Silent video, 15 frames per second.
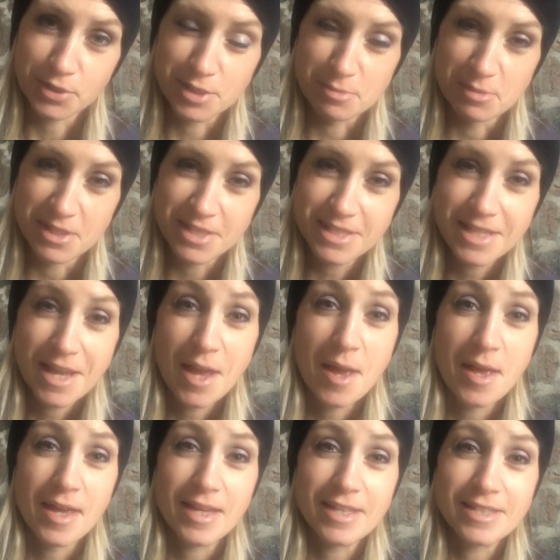Christmas,
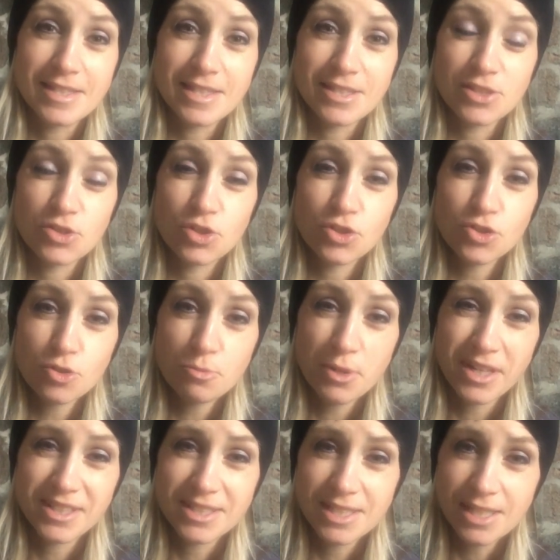is this
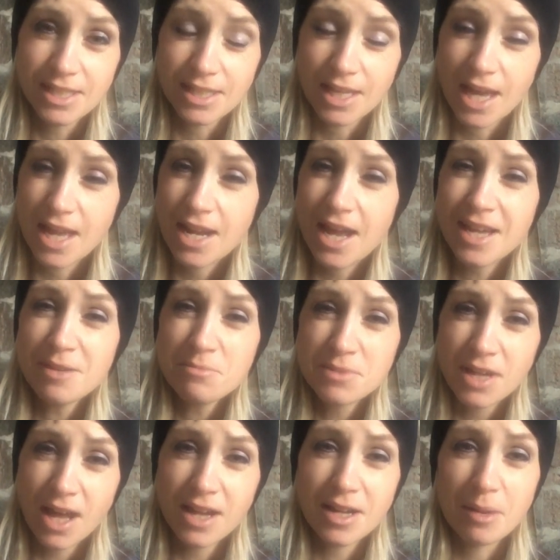gingerbread tea. And I am
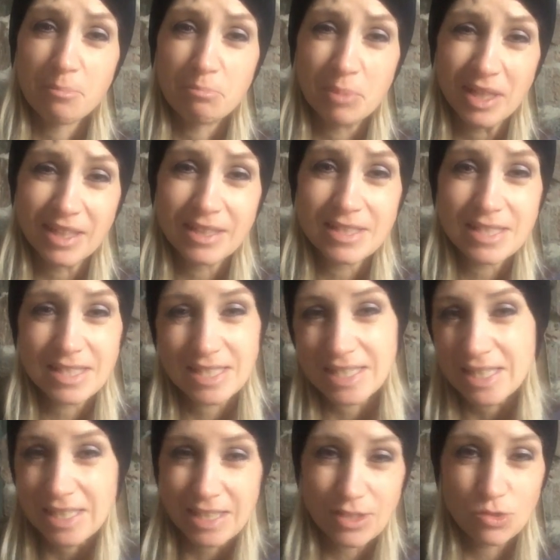not a big
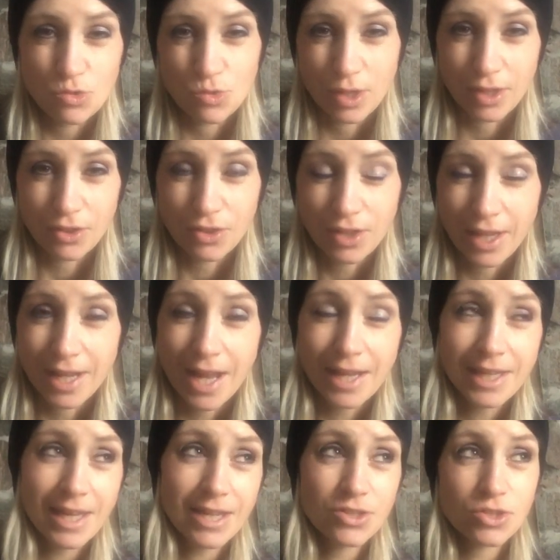tea drinker. Like, I
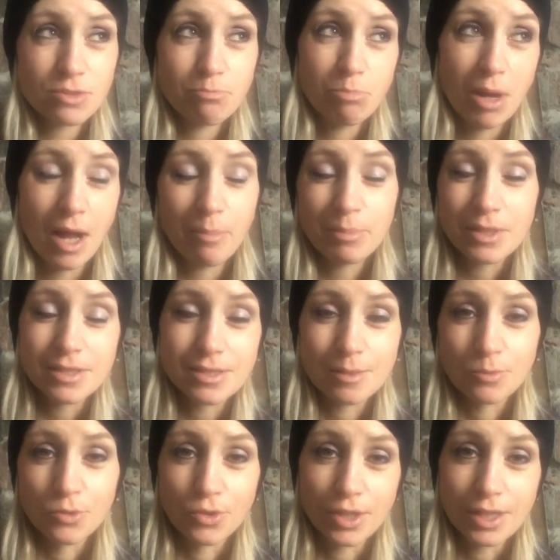can't just pop in
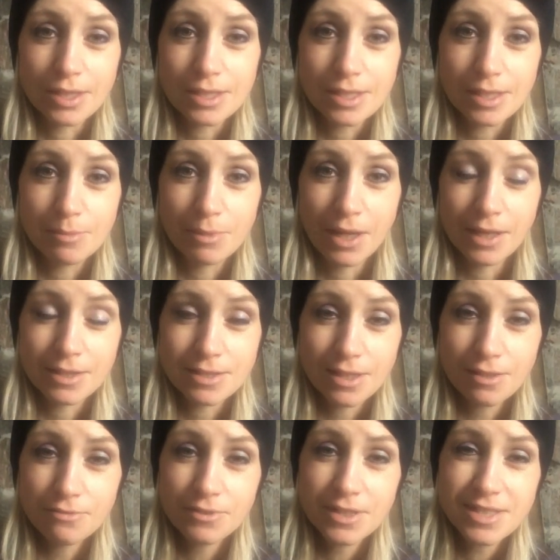some green tea by
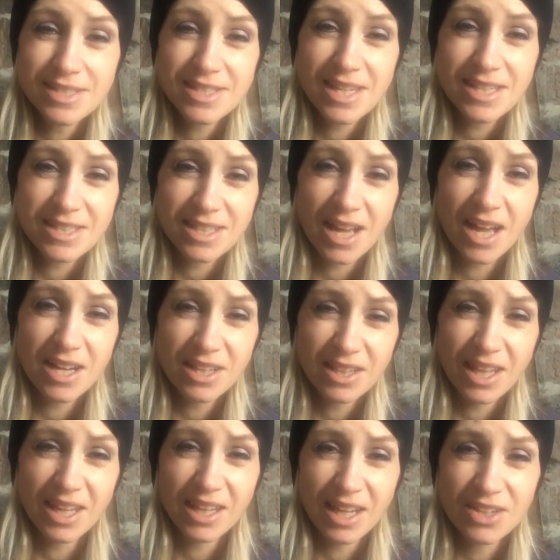itself because it tastes kind of
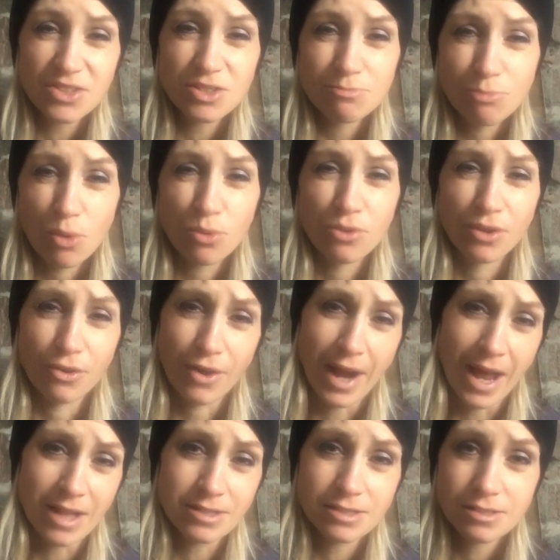like I just mowed the
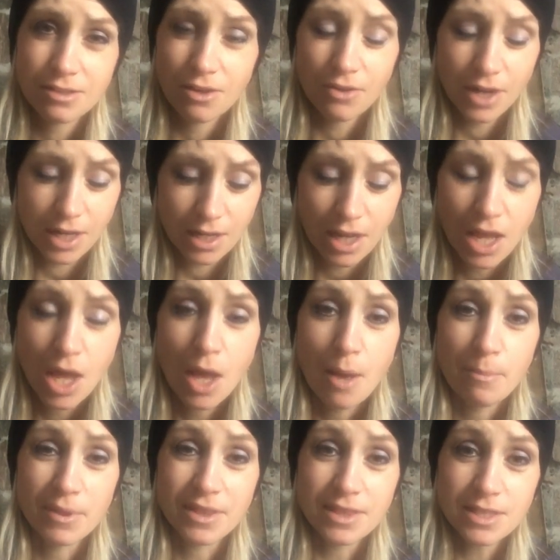grass. All right.
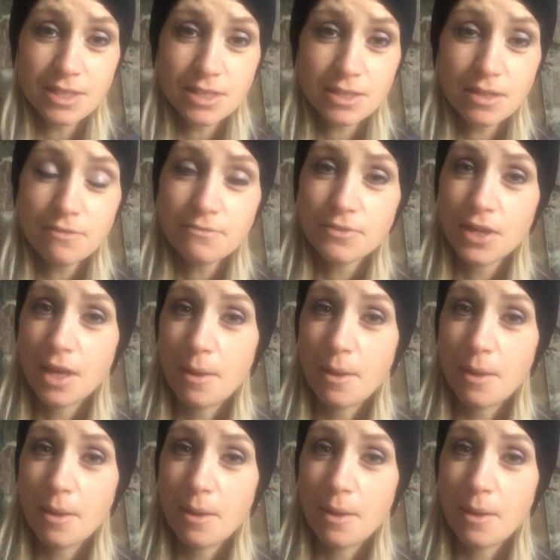But this stuff,